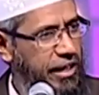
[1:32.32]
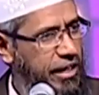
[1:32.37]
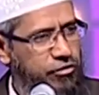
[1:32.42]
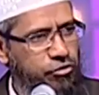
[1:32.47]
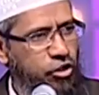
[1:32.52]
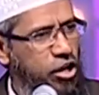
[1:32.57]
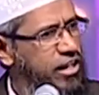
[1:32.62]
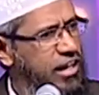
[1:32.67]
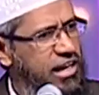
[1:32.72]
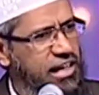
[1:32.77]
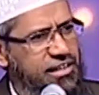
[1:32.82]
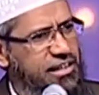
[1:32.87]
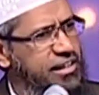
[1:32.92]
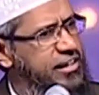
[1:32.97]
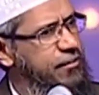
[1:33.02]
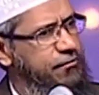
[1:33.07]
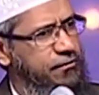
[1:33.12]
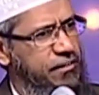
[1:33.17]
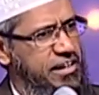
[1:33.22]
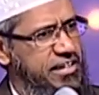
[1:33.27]
It's not a
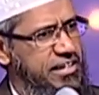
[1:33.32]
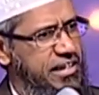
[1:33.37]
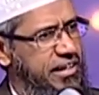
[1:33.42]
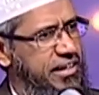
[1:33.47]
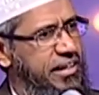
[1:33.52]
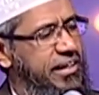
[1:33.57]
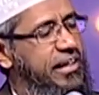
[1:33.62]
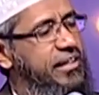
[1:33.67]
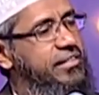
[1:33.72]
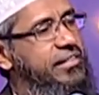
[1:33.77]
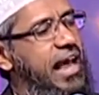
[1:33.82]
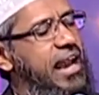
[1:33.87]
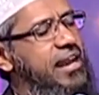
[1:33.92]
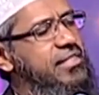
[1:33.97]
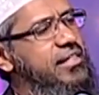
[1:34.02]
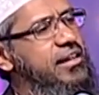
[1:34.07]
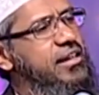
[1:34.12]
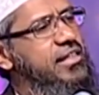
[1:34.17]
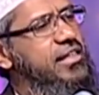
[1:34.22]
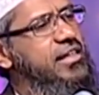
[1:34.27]
religious definition.
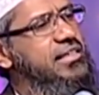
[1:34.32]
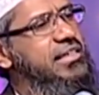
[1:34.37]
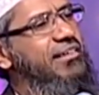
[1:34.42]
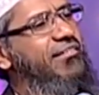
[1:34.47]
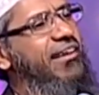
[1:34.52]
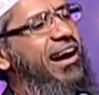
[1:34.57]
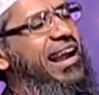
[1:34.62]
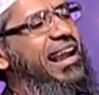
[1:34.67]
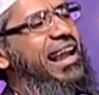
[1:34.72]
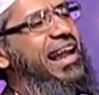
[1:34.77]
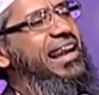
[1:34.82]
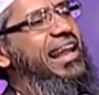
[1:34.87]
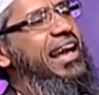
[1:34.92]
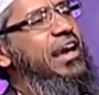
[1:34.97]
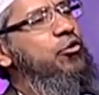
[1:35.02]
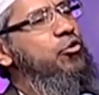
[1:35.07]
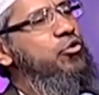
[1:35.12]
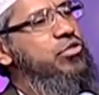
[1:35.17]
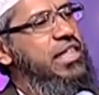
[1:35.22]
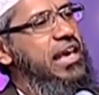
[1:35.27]
That's the reason Jawaharlal
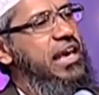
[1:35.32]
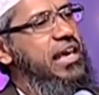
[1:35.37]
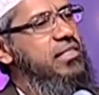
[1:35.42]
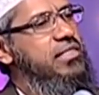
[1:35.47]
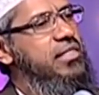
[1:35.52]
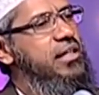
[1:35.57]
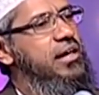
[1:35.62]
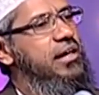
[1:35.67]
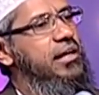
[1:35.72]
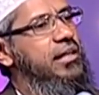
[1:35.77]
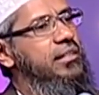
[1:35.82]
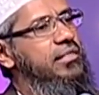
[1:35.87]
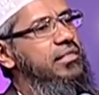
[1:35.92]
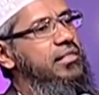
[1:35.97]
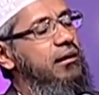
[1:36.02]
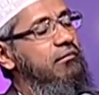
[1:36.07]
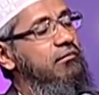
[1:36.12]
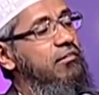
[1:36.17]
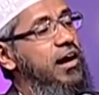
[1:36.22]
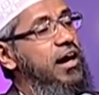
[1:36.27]
Nehru says
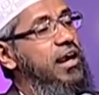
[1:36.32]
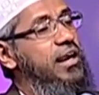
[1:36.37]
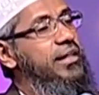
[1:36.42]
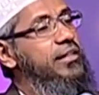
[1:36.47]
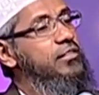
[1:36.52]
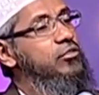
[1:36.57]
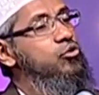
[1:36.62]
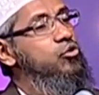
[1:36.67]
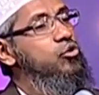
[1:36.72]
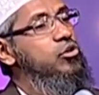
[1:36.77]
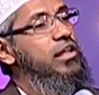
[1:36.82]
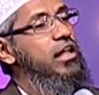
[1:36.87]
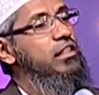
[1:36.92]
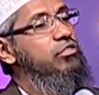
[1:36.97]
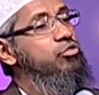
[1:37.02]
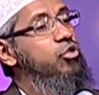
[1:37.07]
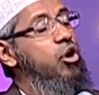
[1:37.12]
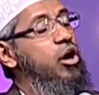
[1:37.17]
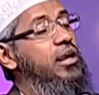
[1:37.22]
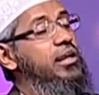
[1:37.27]
the word Hindu
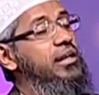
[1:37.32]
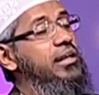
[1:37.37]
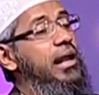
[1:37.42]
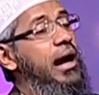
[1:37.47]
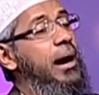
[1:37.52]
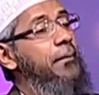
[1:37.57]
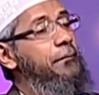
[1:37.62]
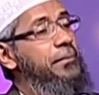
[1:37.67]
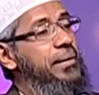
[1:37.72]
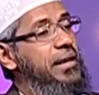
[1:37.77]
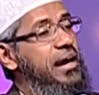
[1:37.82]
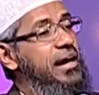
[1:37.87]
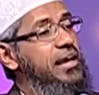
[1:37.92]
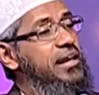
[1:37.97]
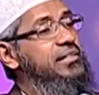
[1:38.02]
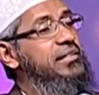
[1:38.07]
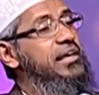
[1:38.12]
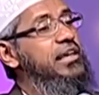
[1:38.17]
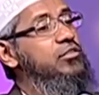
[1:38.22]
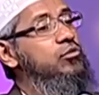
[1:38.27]
does not
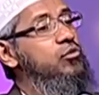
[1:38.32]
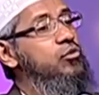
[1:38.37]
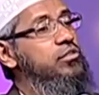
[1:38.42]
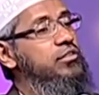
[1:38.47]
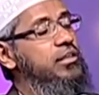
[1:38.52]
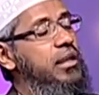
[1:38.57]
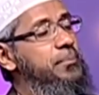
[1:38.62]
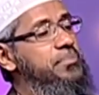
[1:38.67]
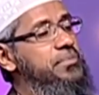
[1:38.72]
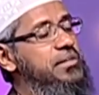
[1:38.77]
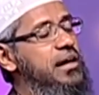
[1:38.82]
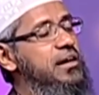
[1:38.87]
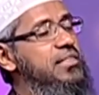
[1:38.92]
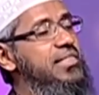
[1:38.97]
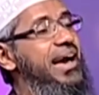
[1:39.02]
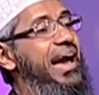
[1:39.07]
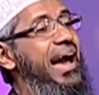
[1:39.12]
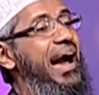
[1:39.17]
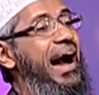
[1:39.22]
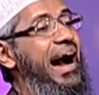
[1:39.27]
appear in the Hindu
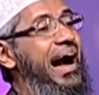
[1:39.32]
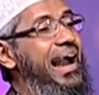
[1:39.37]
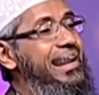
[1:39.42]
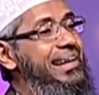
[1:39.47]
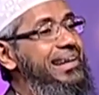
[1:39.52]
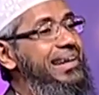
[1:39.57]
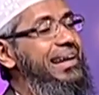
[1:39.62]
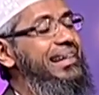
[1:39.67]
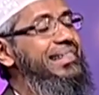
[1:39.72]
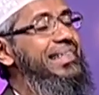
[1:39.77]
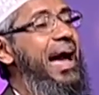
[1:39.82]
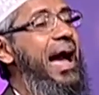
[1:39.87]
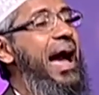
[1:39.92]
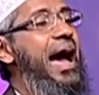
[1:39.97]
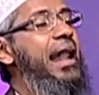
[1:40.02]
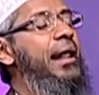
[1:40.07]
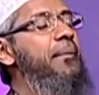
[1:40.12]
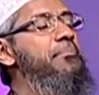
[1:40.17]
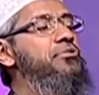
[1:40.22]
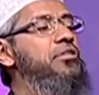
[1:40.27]
scriptures until the
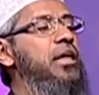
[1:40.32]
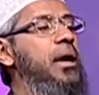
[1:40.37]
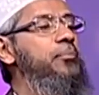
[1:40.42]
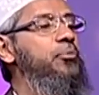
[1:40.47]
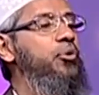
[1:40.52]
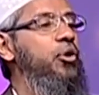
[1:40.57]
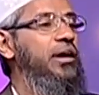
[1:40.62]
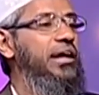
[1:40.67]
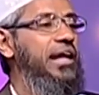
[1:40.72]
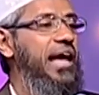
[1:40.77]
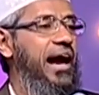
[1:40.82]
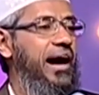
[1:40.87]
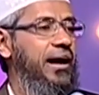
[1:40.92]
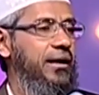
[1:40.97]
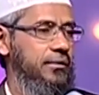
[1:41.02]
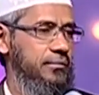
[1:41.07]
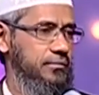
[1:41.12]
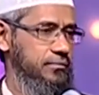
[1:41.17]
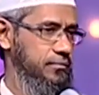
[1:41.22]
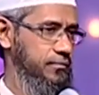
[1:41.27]
Arabs came to
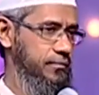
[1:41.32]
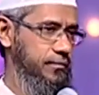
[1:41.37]
India.